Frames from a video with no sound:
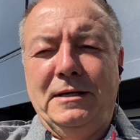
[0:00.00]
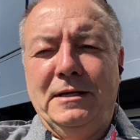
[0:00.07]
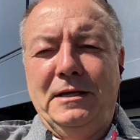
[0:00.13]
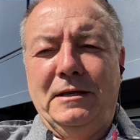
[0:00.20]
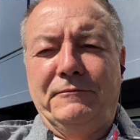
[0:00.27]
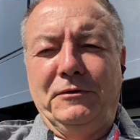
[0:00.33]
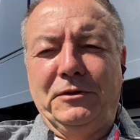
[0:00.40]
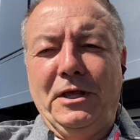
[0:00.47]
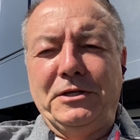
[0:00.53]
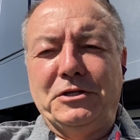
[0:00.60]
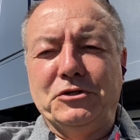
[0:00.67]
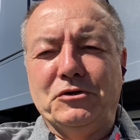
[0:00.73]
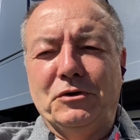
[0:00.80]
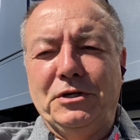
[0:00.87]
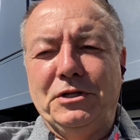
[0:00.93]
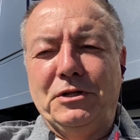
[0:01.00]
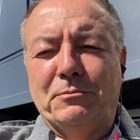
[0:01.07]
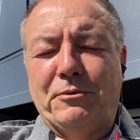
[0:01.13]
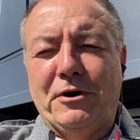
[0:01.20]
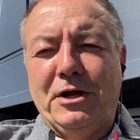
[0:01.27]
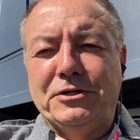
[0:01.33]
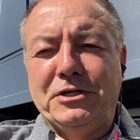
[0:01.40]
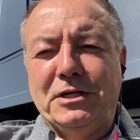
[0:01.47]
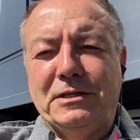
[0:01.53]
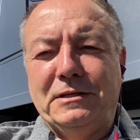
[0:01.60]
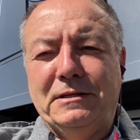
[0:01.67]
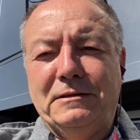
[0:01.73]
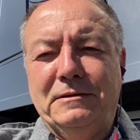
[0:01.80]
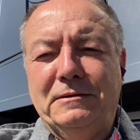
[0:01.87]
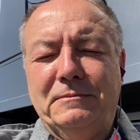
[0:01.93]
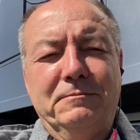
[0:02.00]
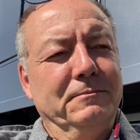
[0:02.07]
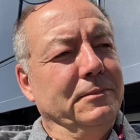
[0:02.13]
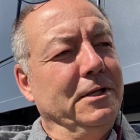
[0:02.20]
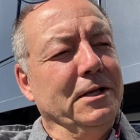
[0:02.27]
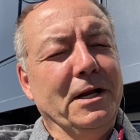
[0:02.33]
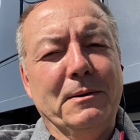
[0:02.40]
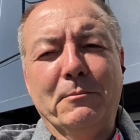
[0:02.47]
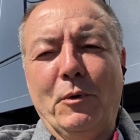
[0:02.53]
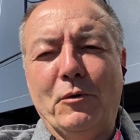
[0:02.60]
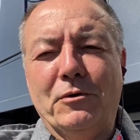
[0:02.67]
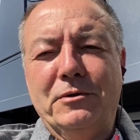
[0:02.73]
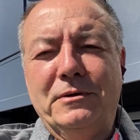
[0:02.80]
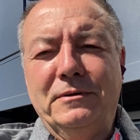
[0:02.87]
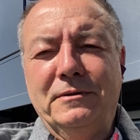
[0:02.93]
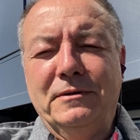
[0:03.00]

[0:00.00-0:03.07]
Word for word: if you'd like to join in the project, get on board